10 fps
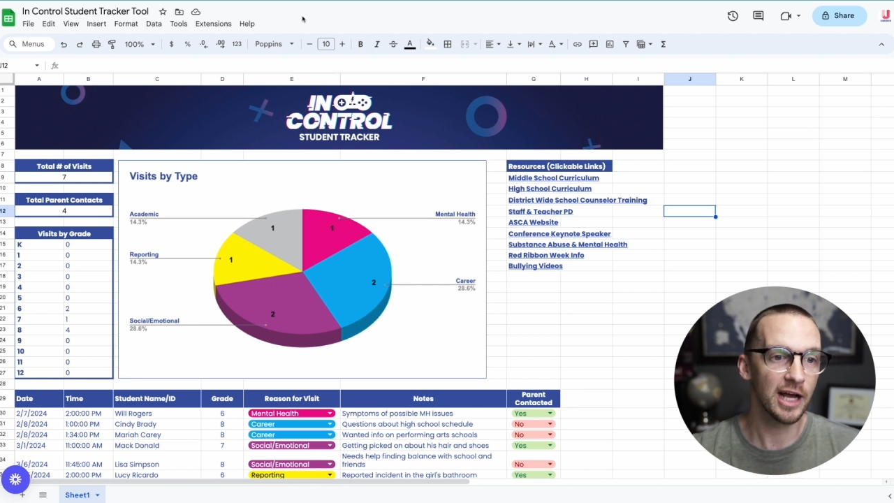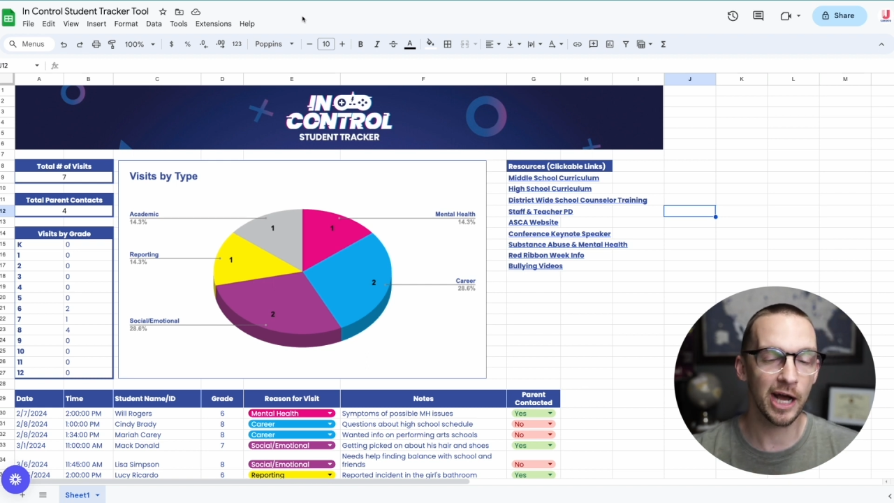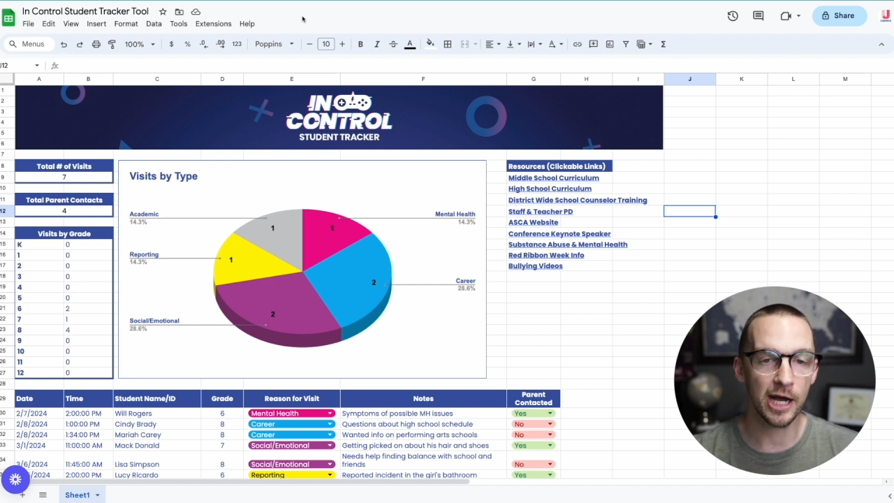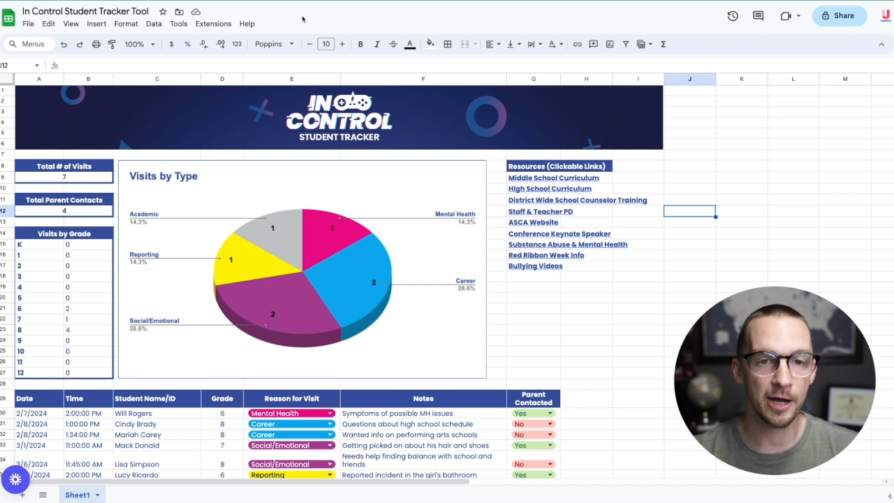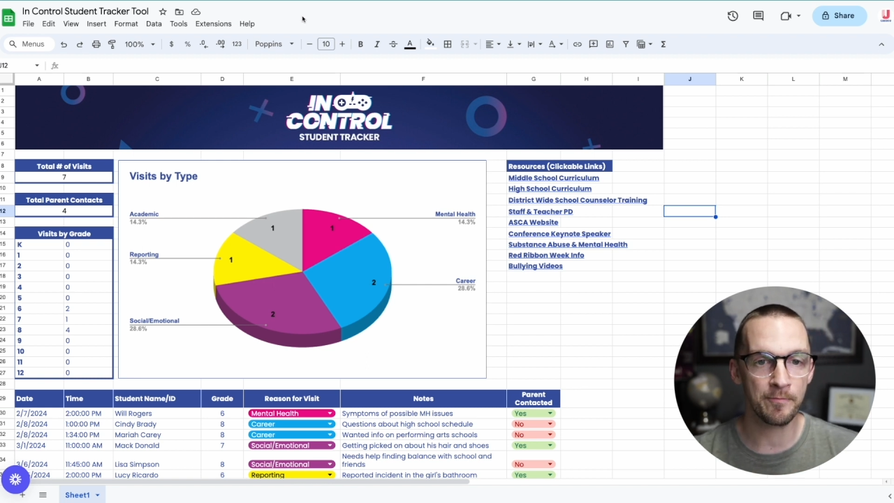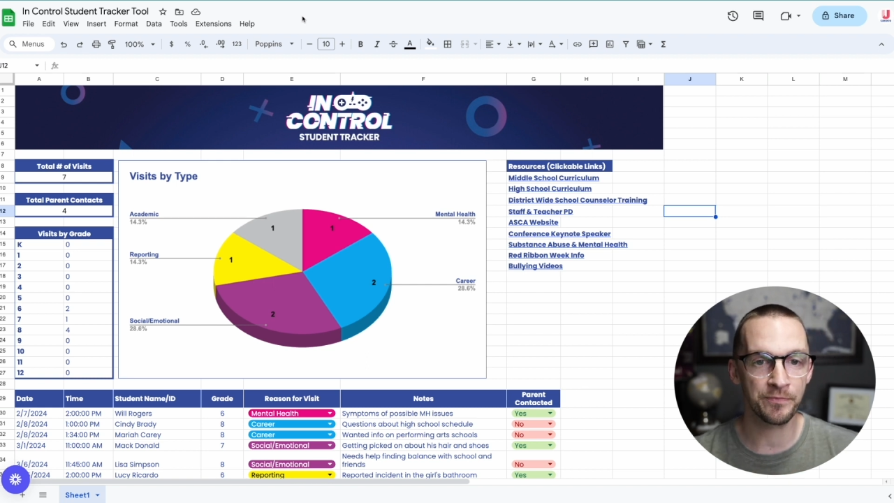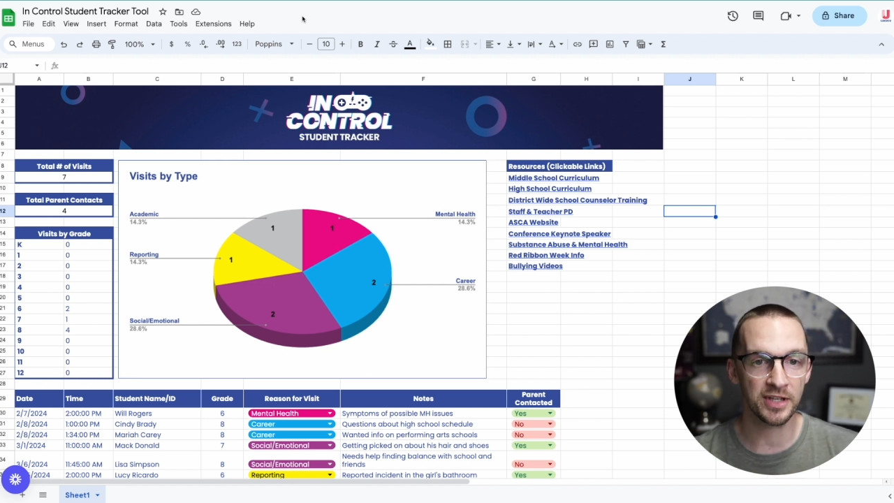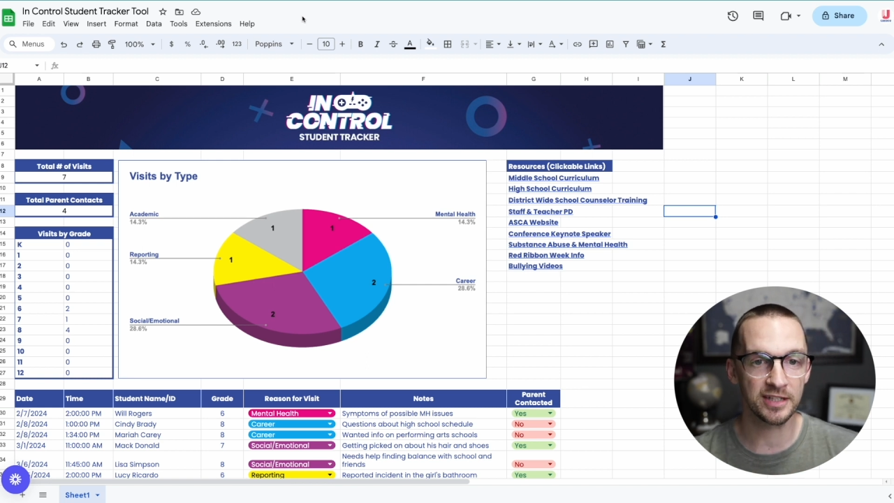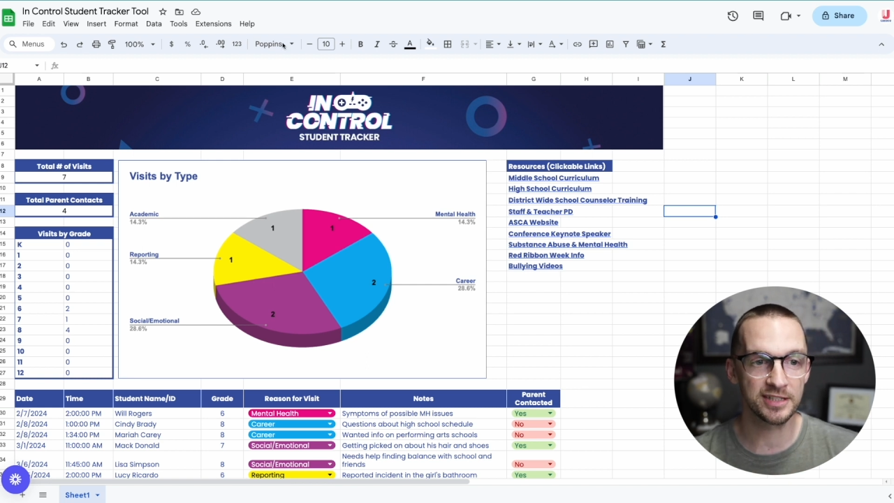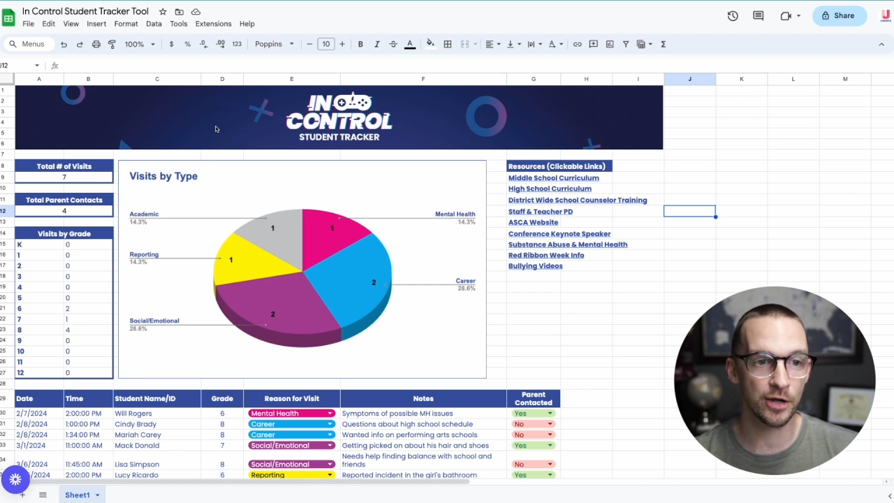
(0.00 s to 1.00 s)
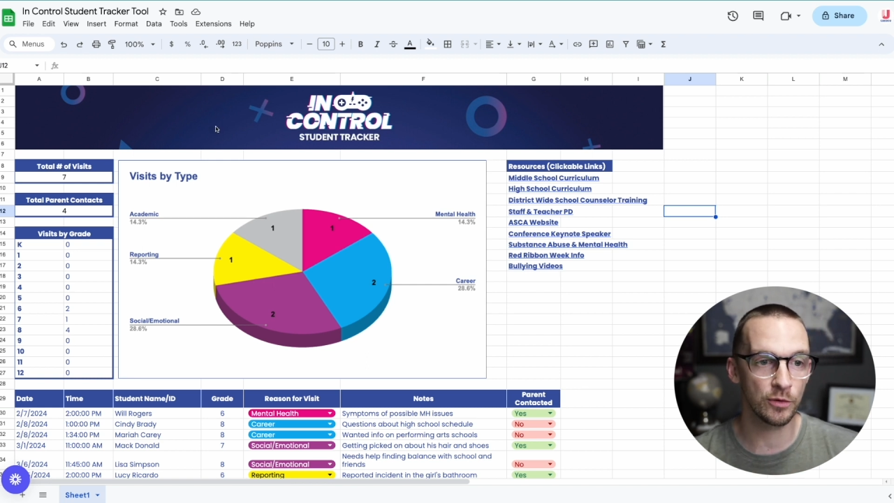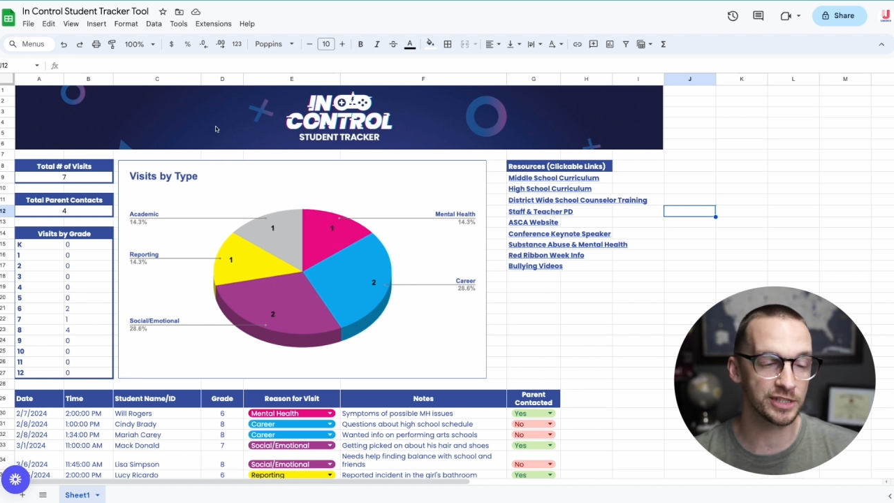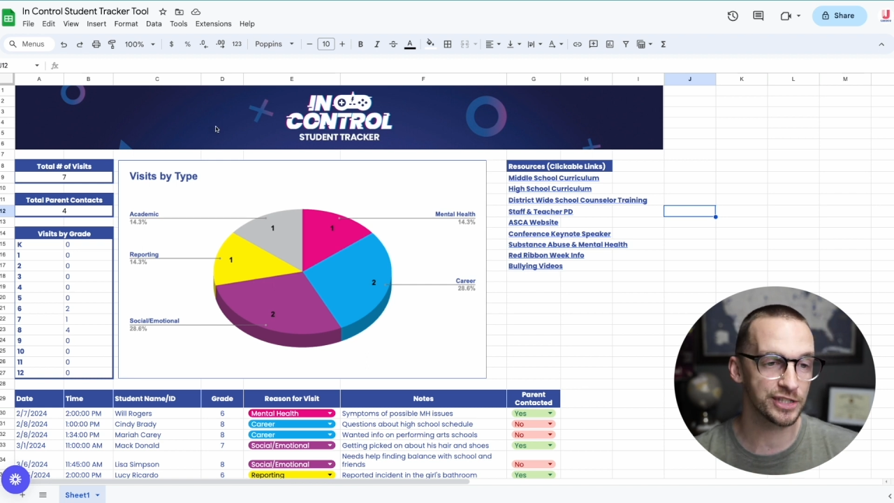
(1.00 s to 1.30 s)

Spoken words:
So